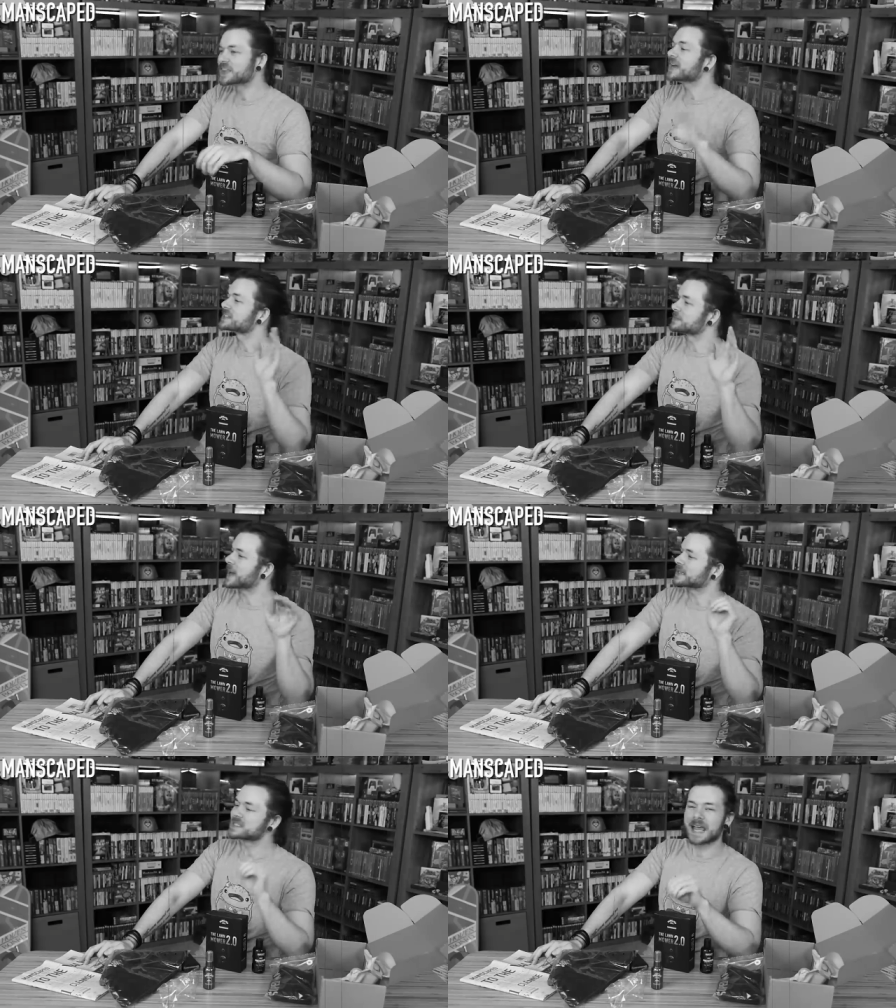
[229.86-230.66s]
Thanks to
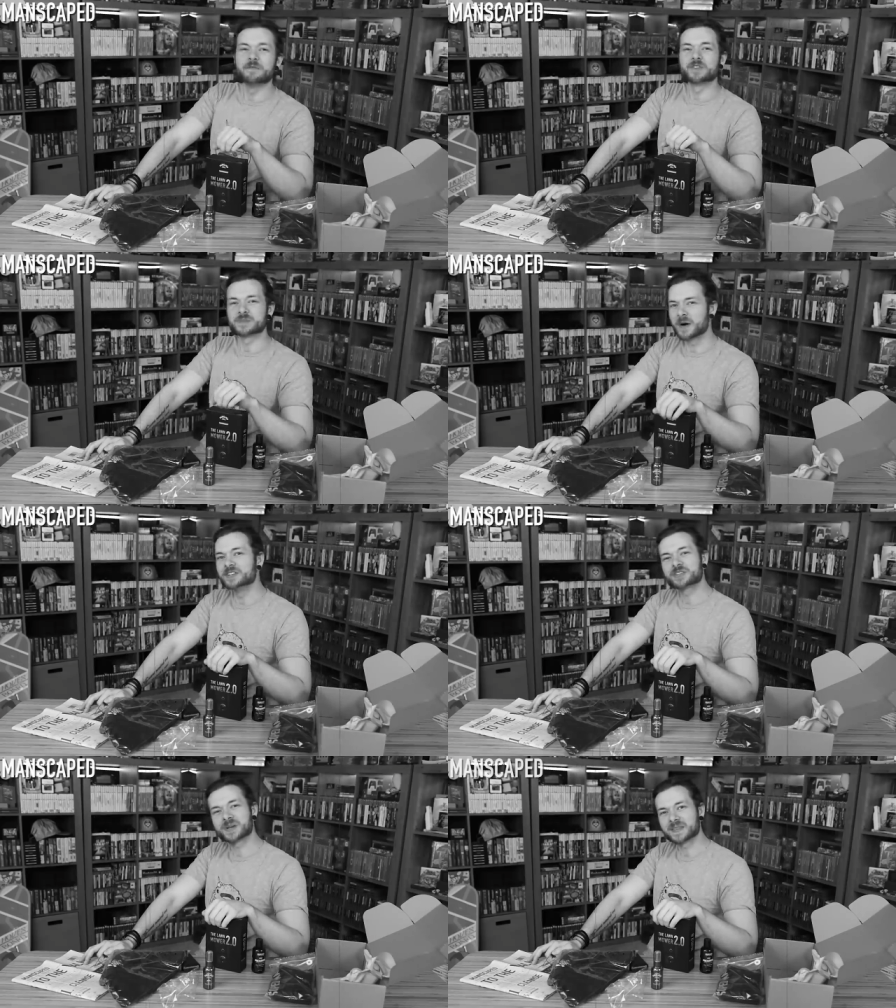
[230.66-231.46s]
Manscaped for
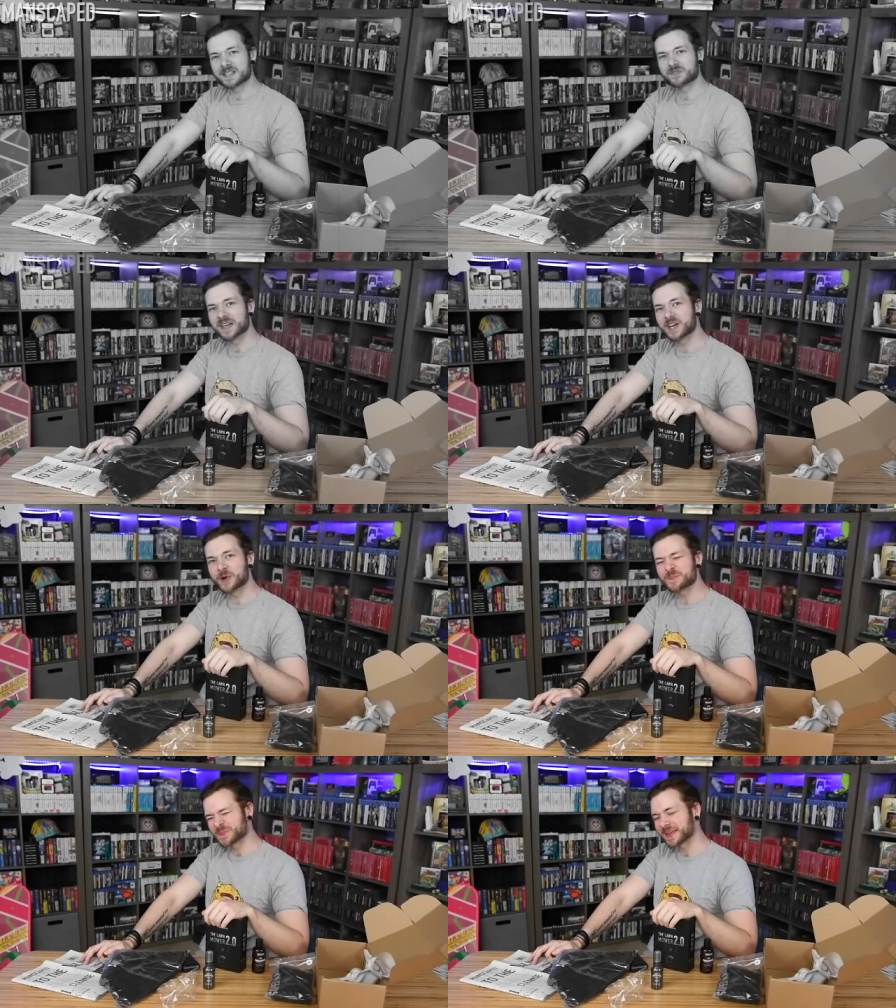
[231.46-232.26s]
sponsoring this
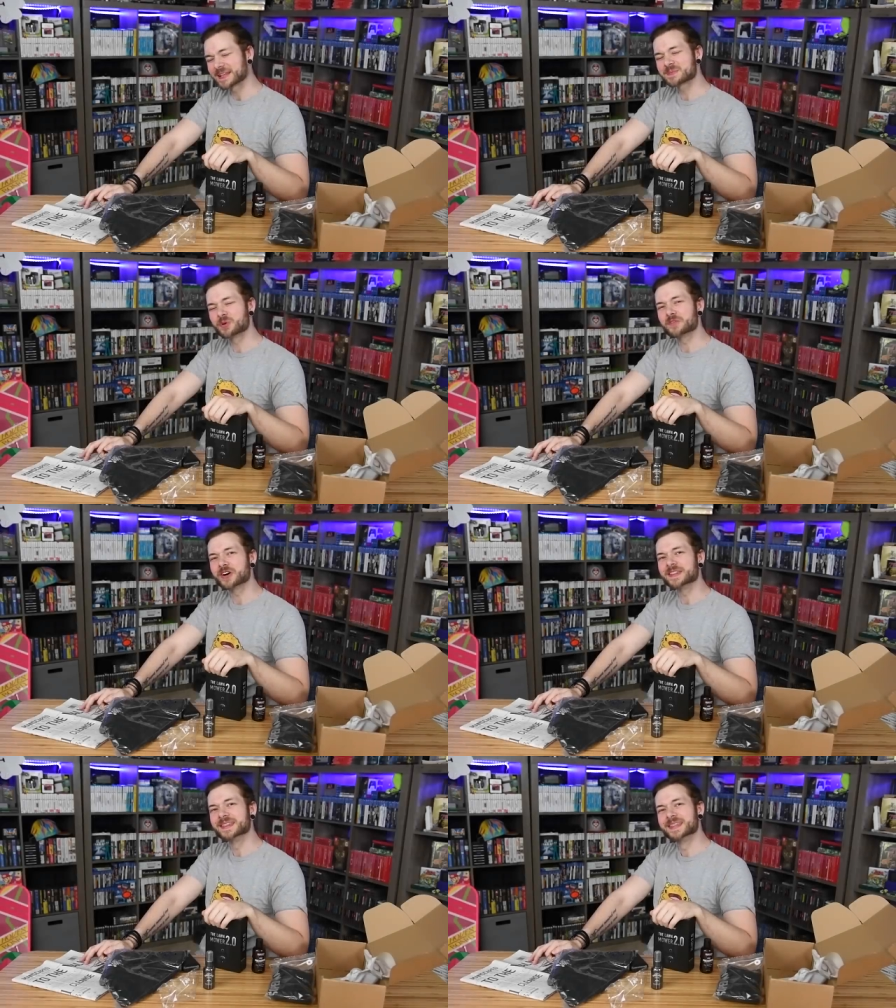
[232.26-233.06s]
video. Let's move on.